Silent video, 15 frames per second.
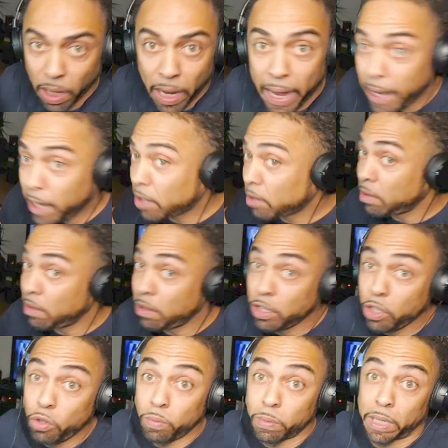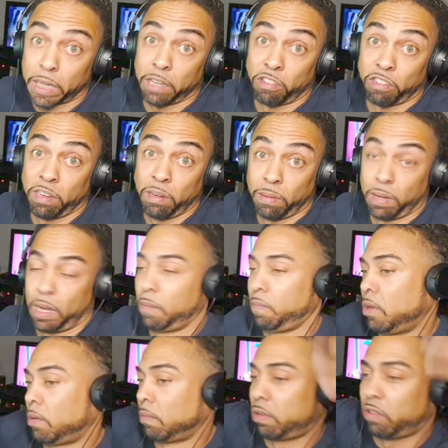Hey, good on you, my G. I'm
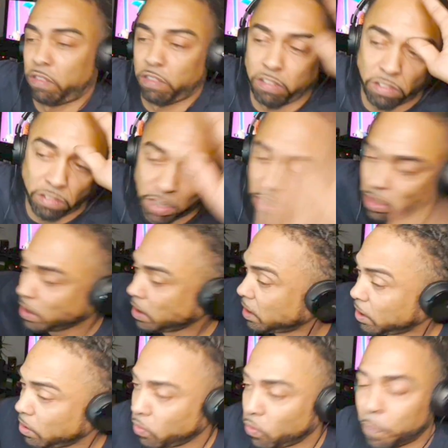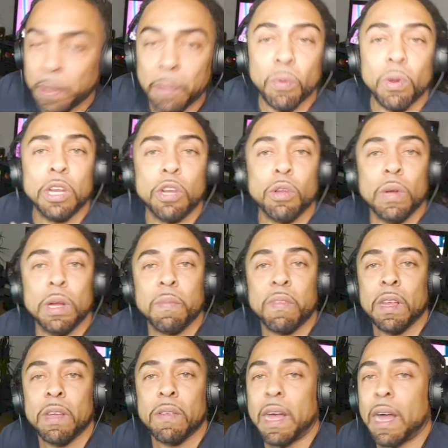not. What people want to do with
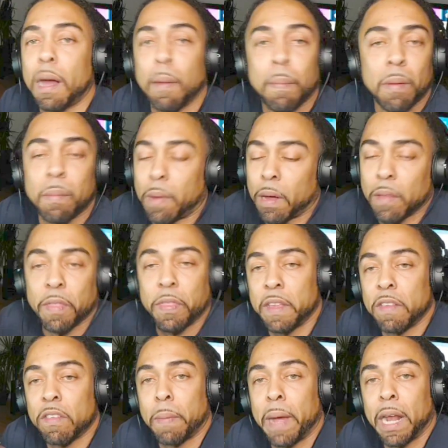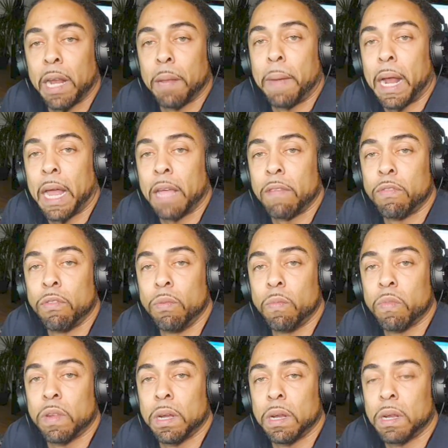themselves, I've got other things to battle in my life. You know what I'm
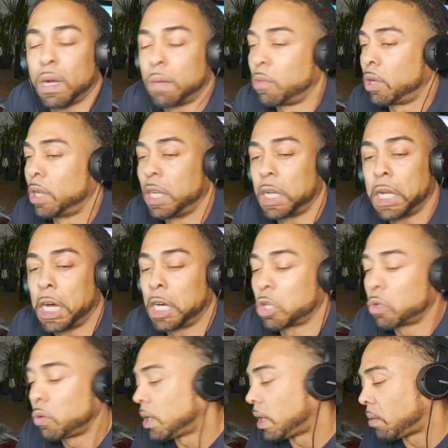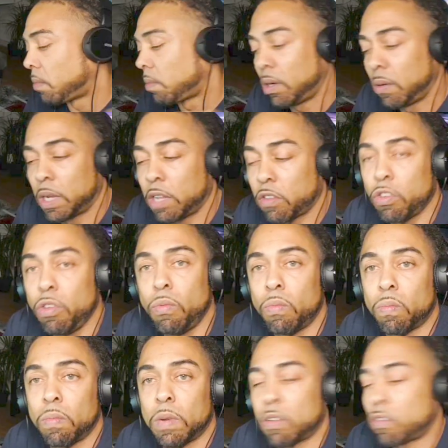saying? I'm not here to argue. You're like, yo, that's you.
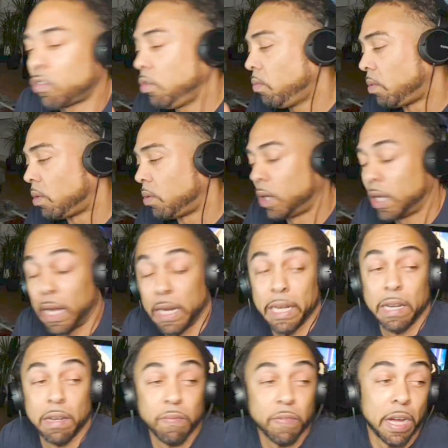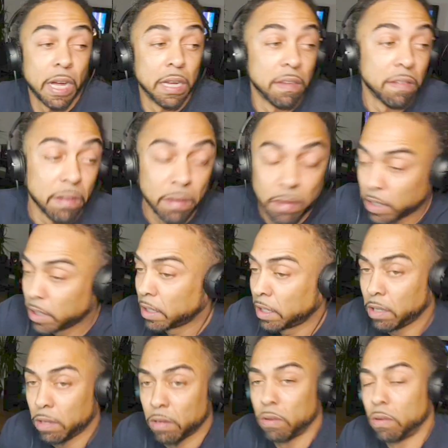That's you. You want to identify as a,
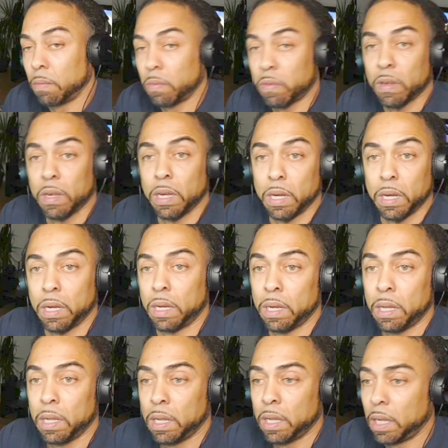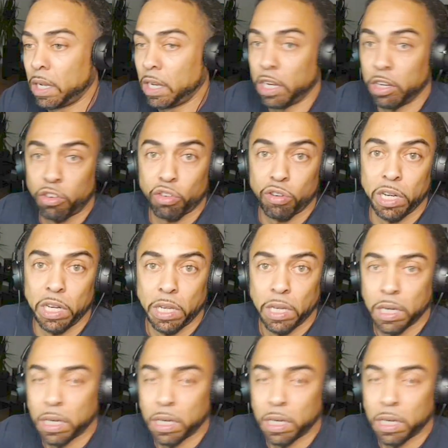you know what I'm saying, a tree.